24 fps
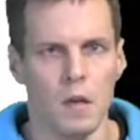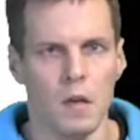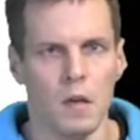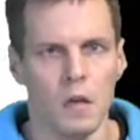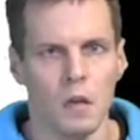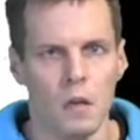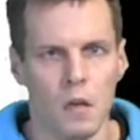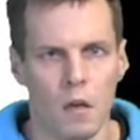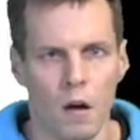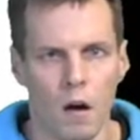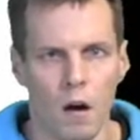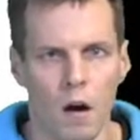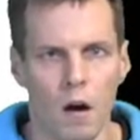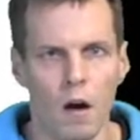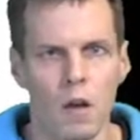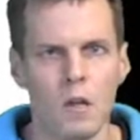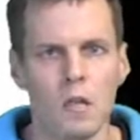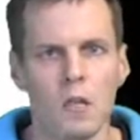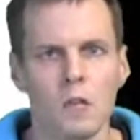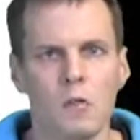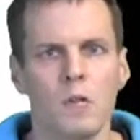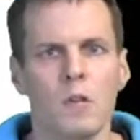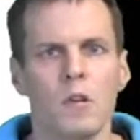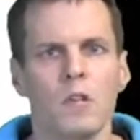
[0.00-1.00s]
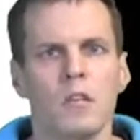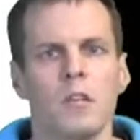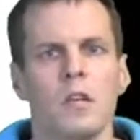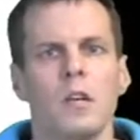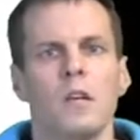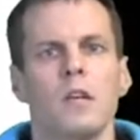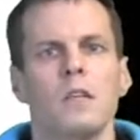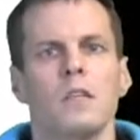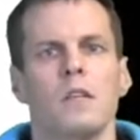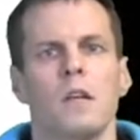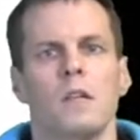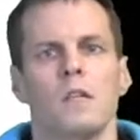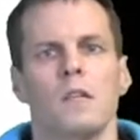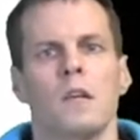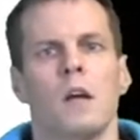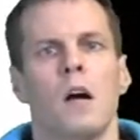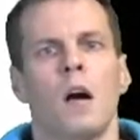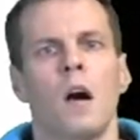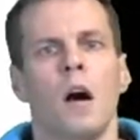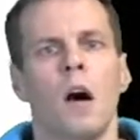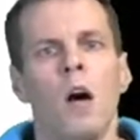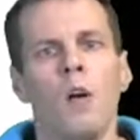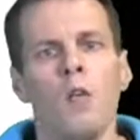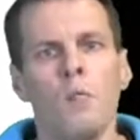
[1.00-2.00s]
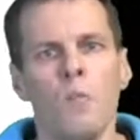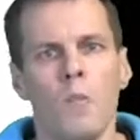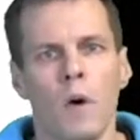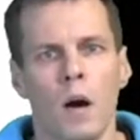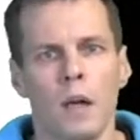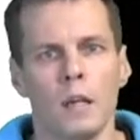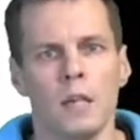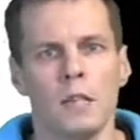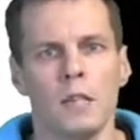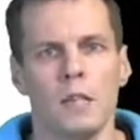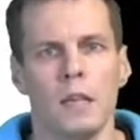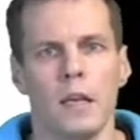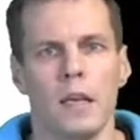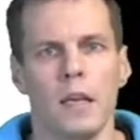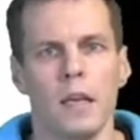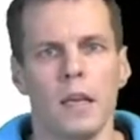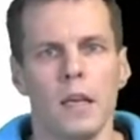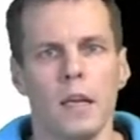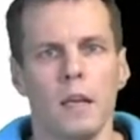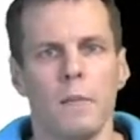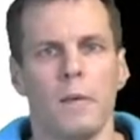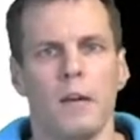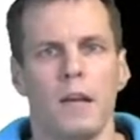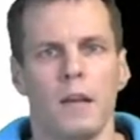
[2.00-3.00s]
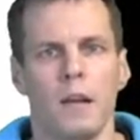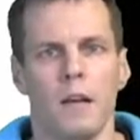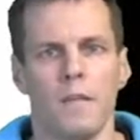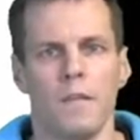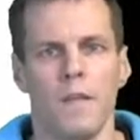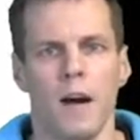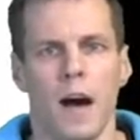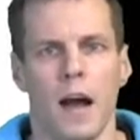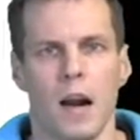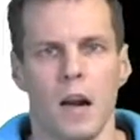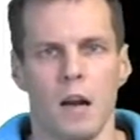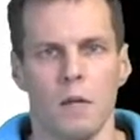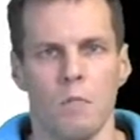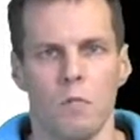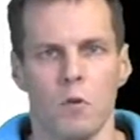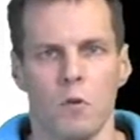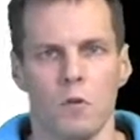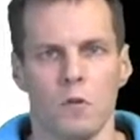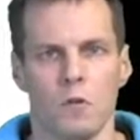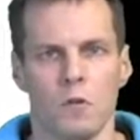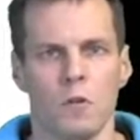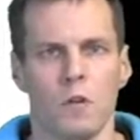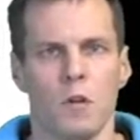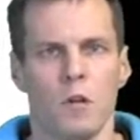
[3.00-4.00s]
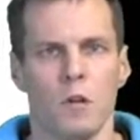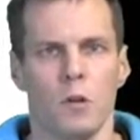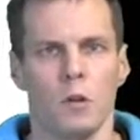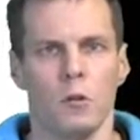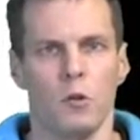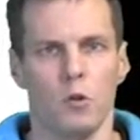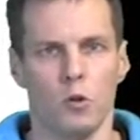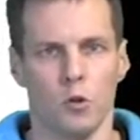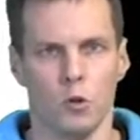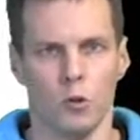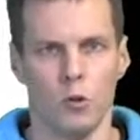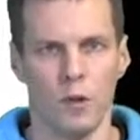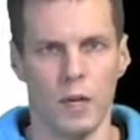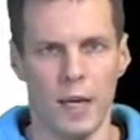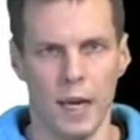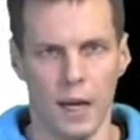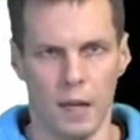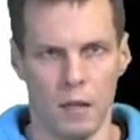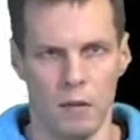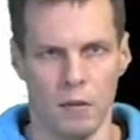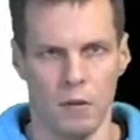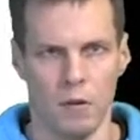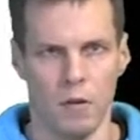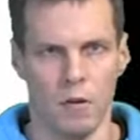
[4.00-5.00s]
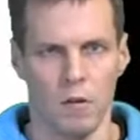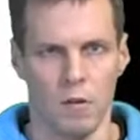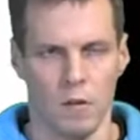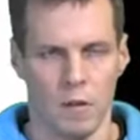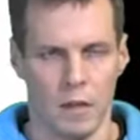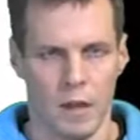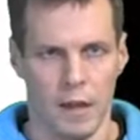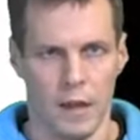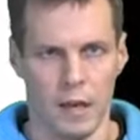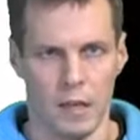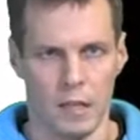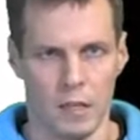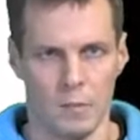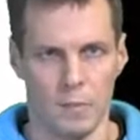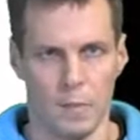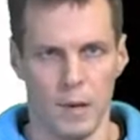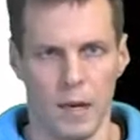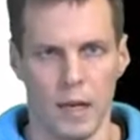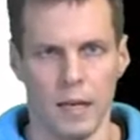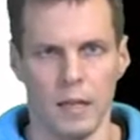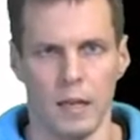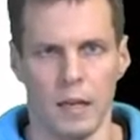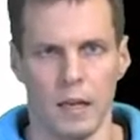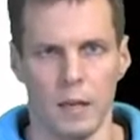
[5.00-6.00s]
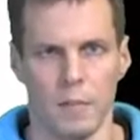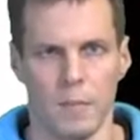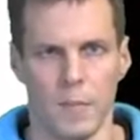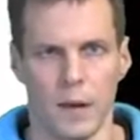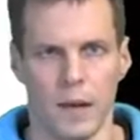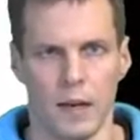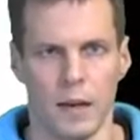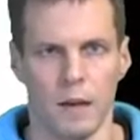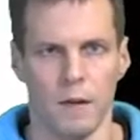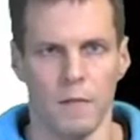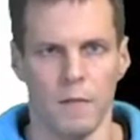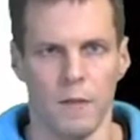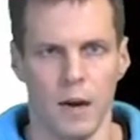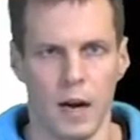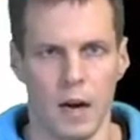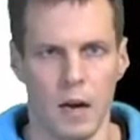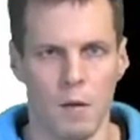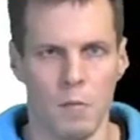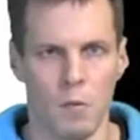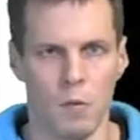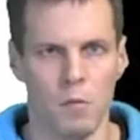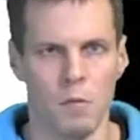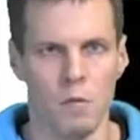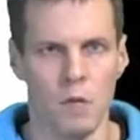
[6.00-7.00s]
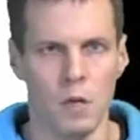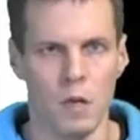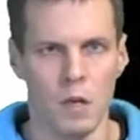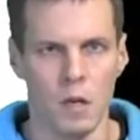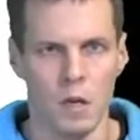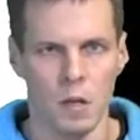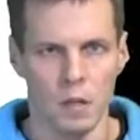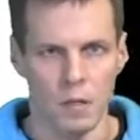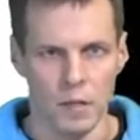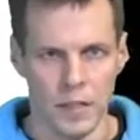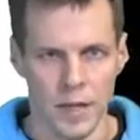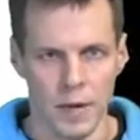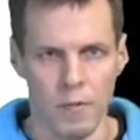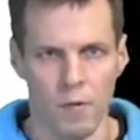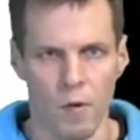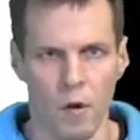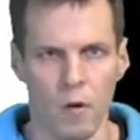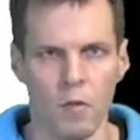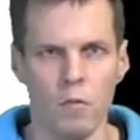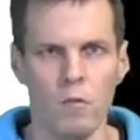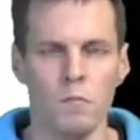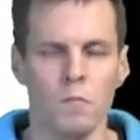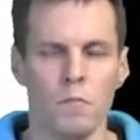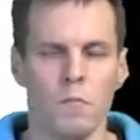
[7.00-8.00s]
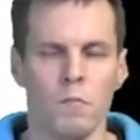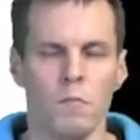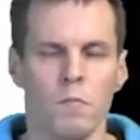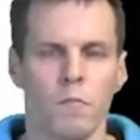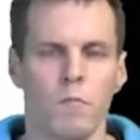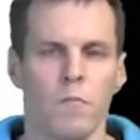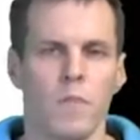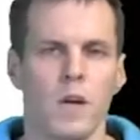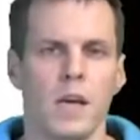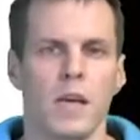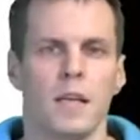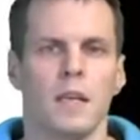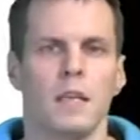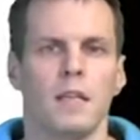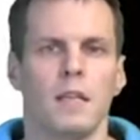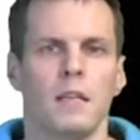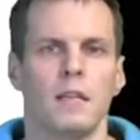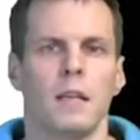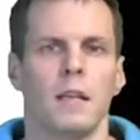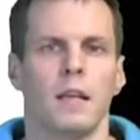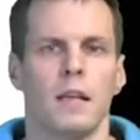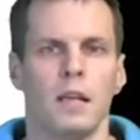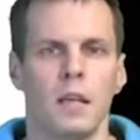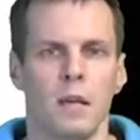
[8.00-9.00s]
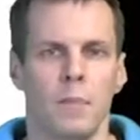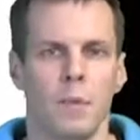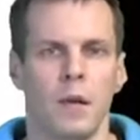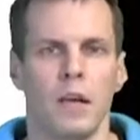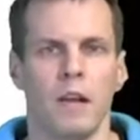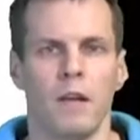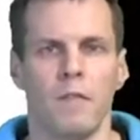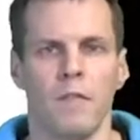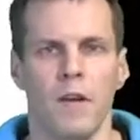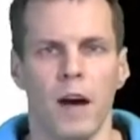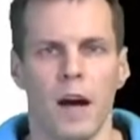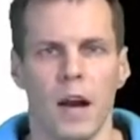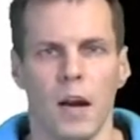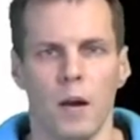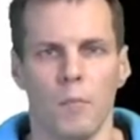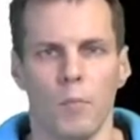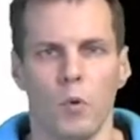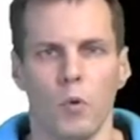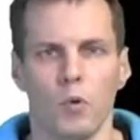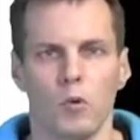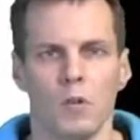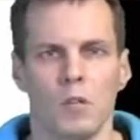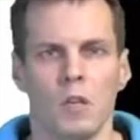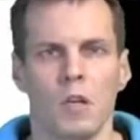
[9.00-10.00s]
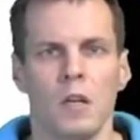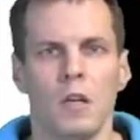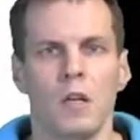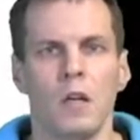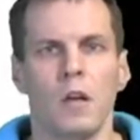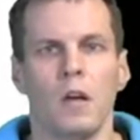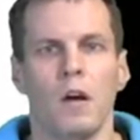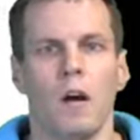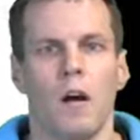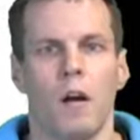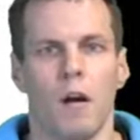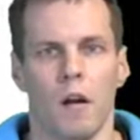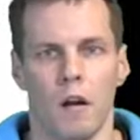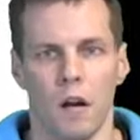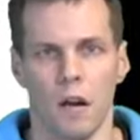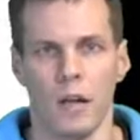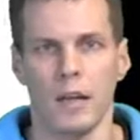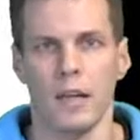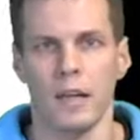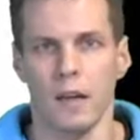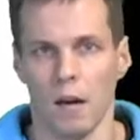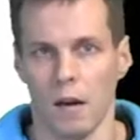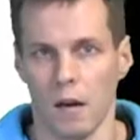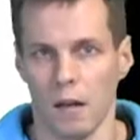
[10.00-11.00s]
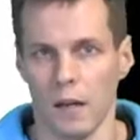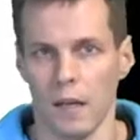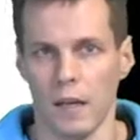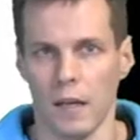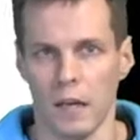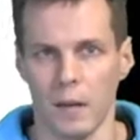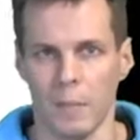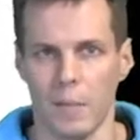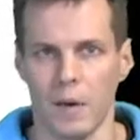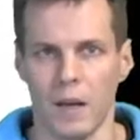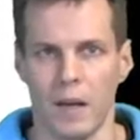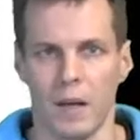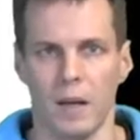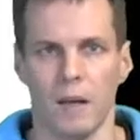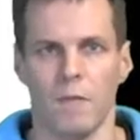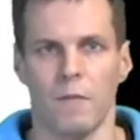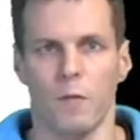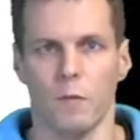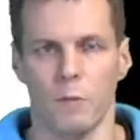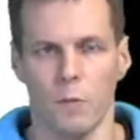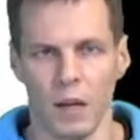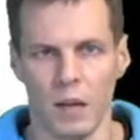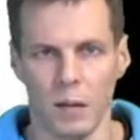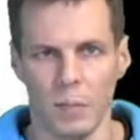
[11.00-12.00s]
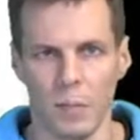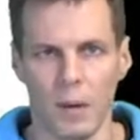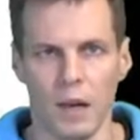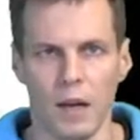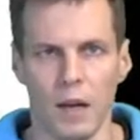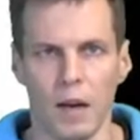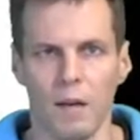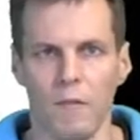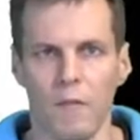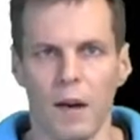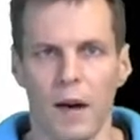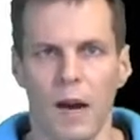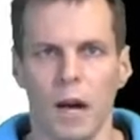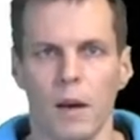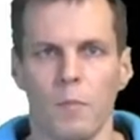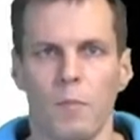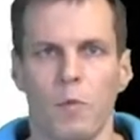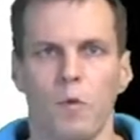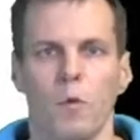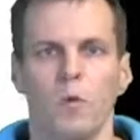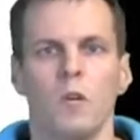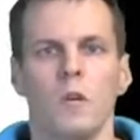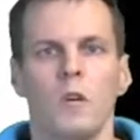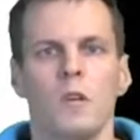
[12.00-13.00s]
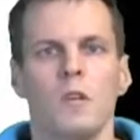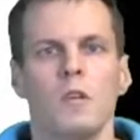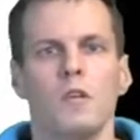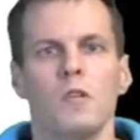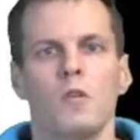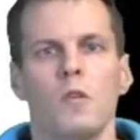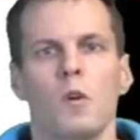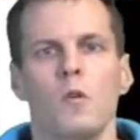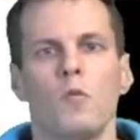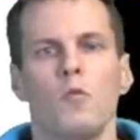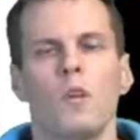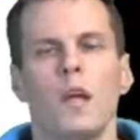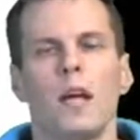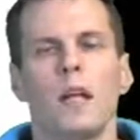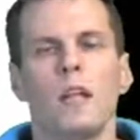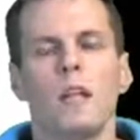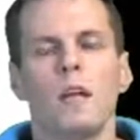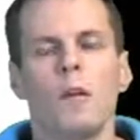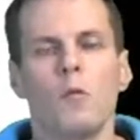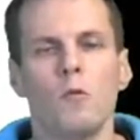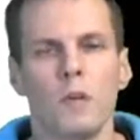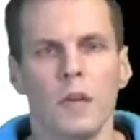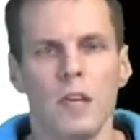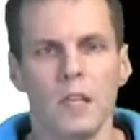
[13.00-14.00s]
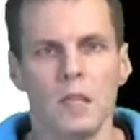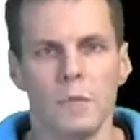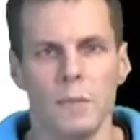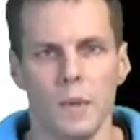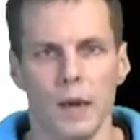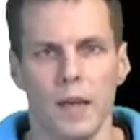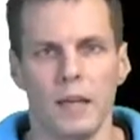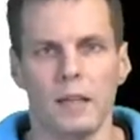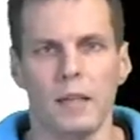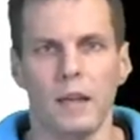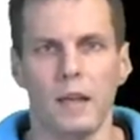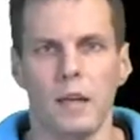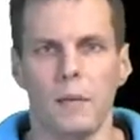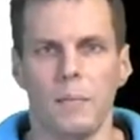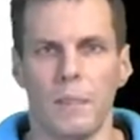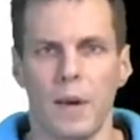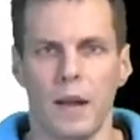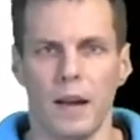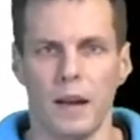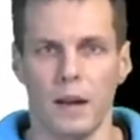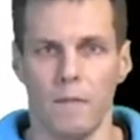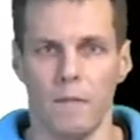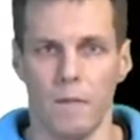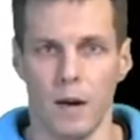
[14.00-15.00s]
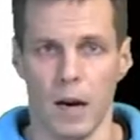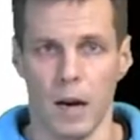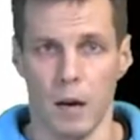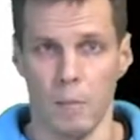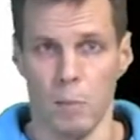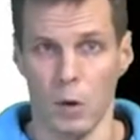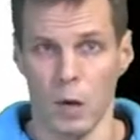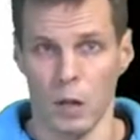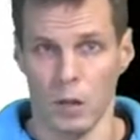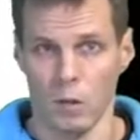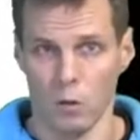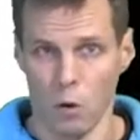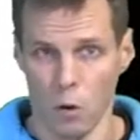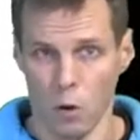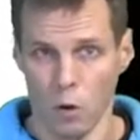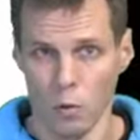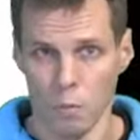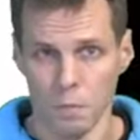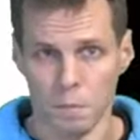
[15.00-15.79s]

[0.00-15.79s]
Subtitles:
The R-square tells us how much the independent variables together explain the dependent variable. Zero means that independent variables are linearly independent from the dependent variable, so they don't explain the dependent variable at all.